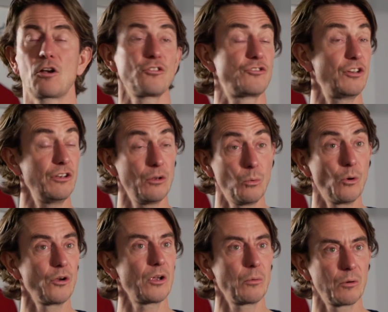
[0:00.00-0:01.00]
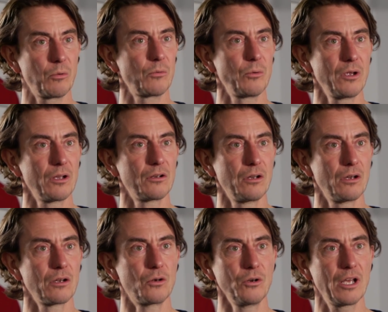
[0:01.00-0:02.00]
continue working with what we are
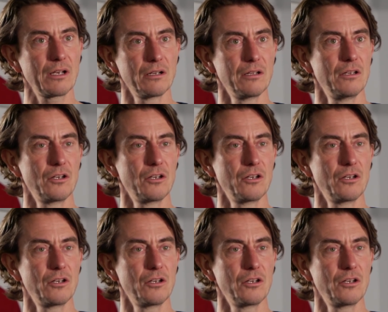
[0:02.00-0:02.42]
good at,